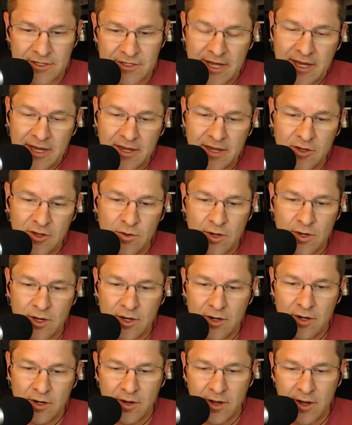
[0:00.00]
Like you
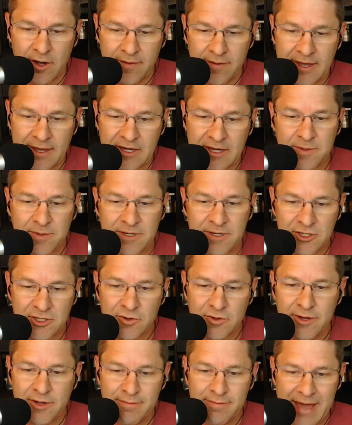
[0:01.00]
can the HP
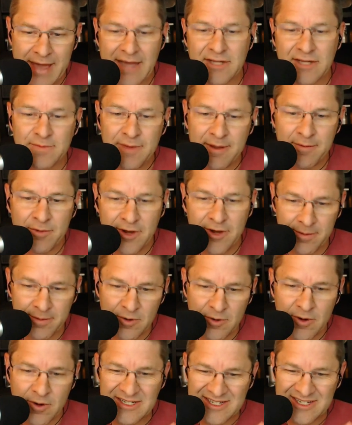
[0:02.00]
Stream max memory
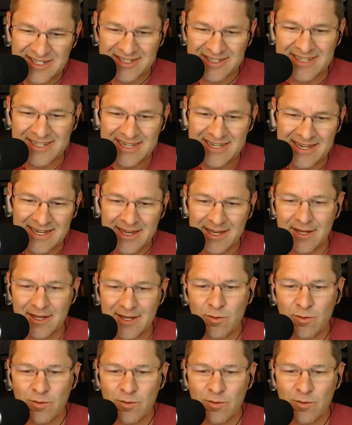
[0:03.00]
upgrade 16 gig,